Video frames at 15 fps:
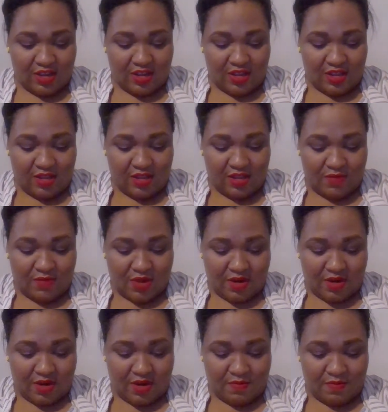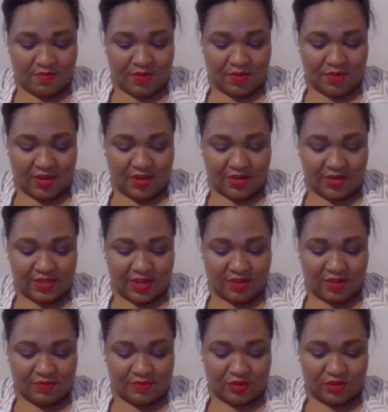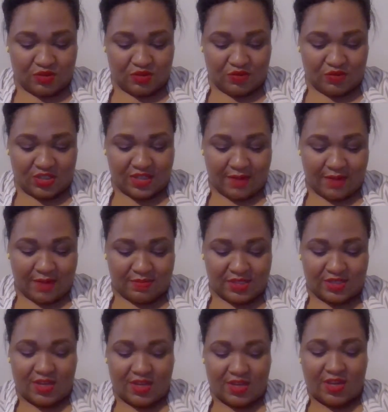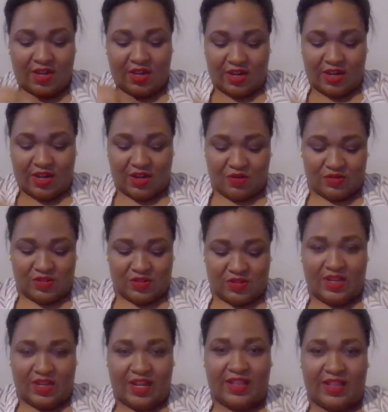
bottom comes with two snaps. It goes in like that.